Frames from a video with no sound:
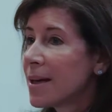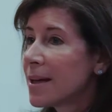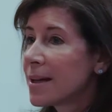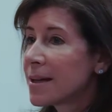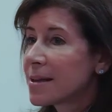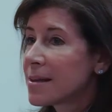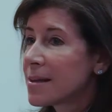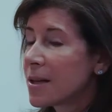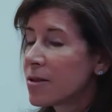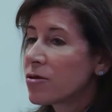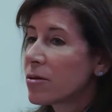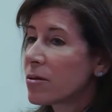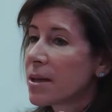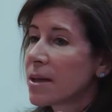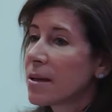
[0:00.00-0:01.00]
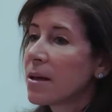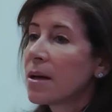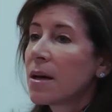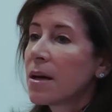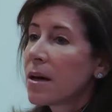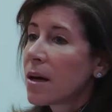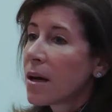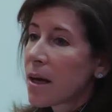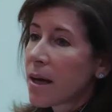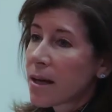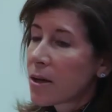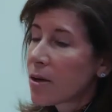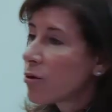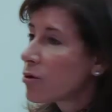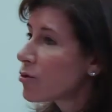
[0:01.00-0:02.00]
in essentially a
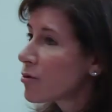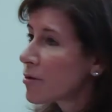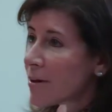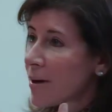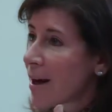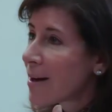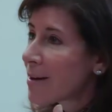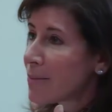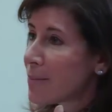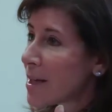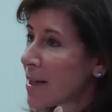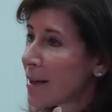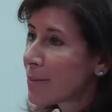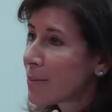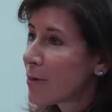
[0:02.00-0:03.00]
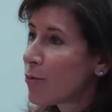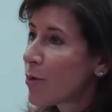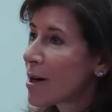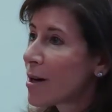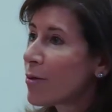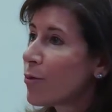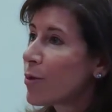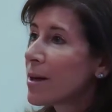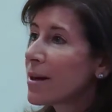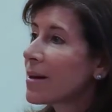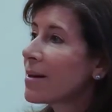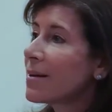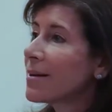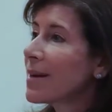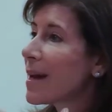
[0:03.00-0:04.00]
cultural condominium where we can
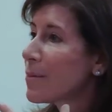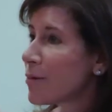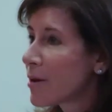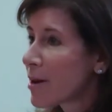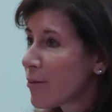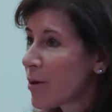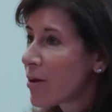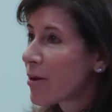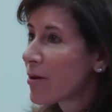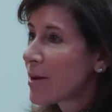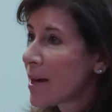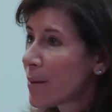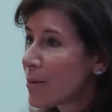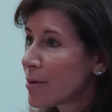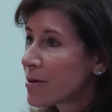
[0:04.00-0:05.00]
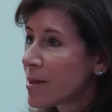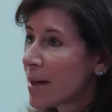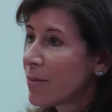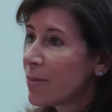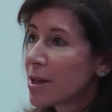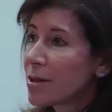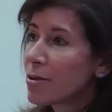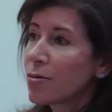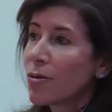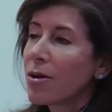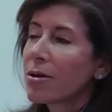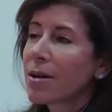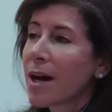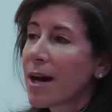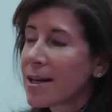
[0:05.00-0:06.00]
collaborate with our neighbors, and we can do
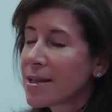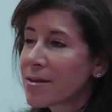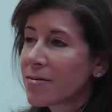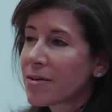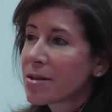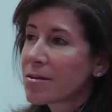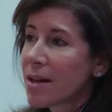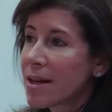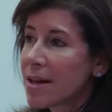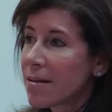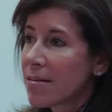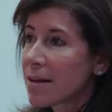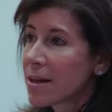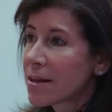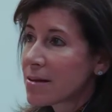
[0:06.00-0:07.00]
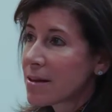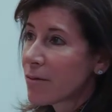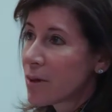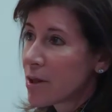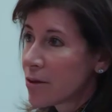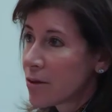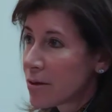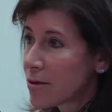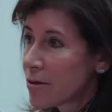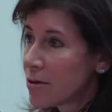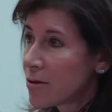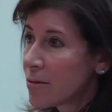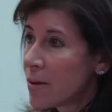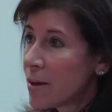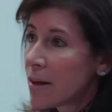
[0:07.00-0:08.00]
all kinds of exciting things that we couldn't
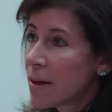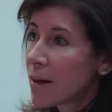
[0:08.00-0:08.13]
do